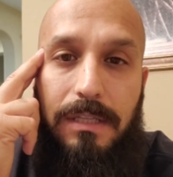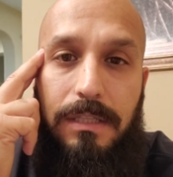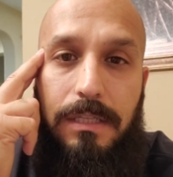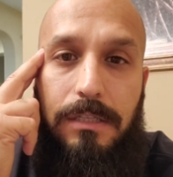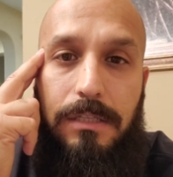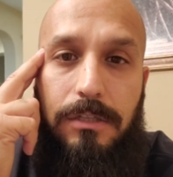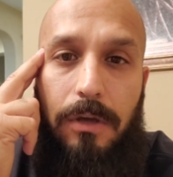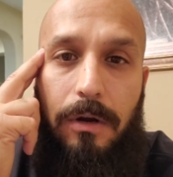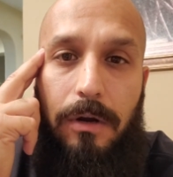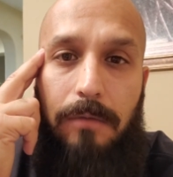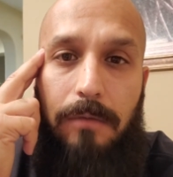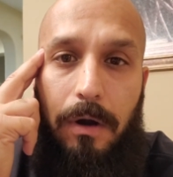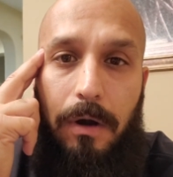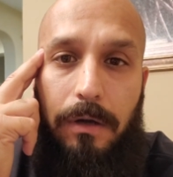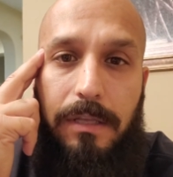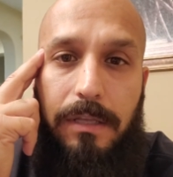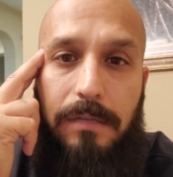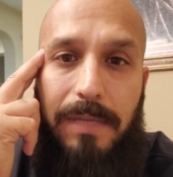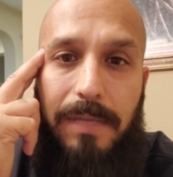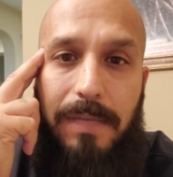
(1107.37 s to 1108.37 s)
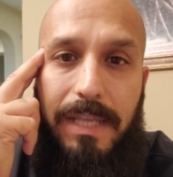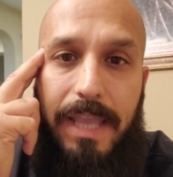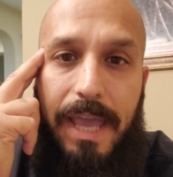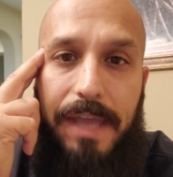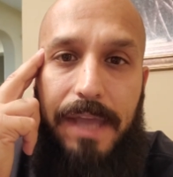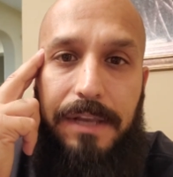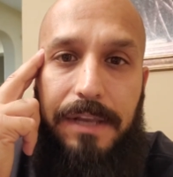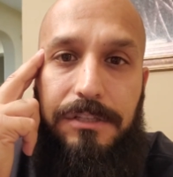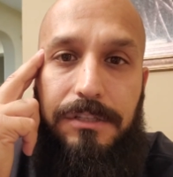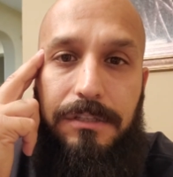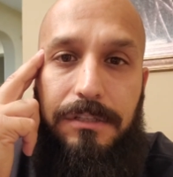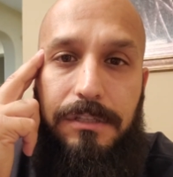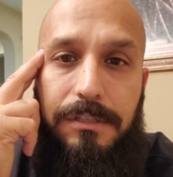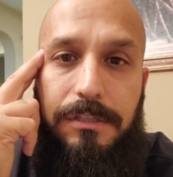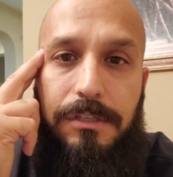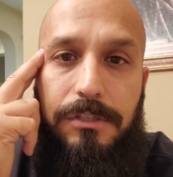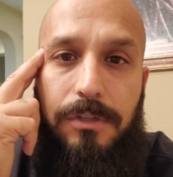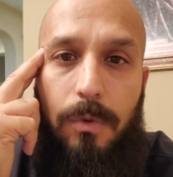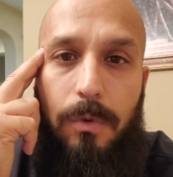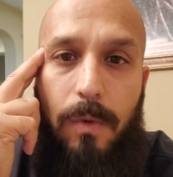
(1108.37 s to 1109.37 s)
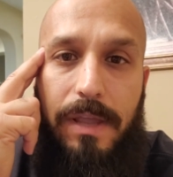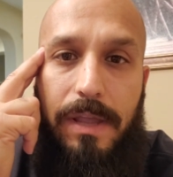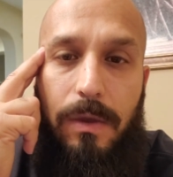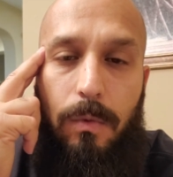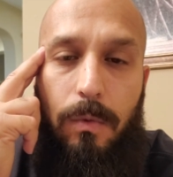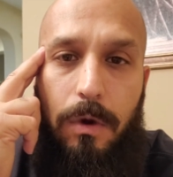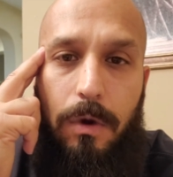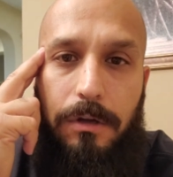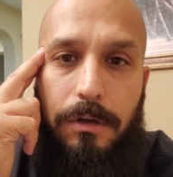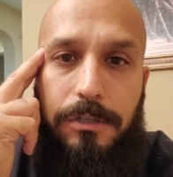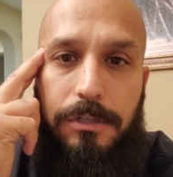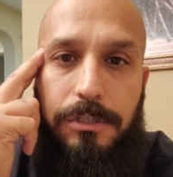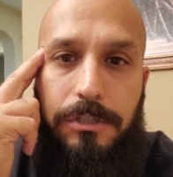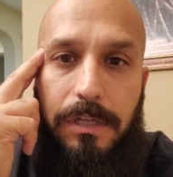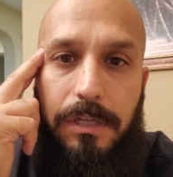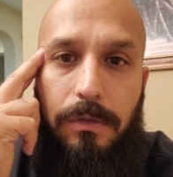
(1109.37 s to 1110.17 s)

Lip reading: These are market mechanics. This is the way it works.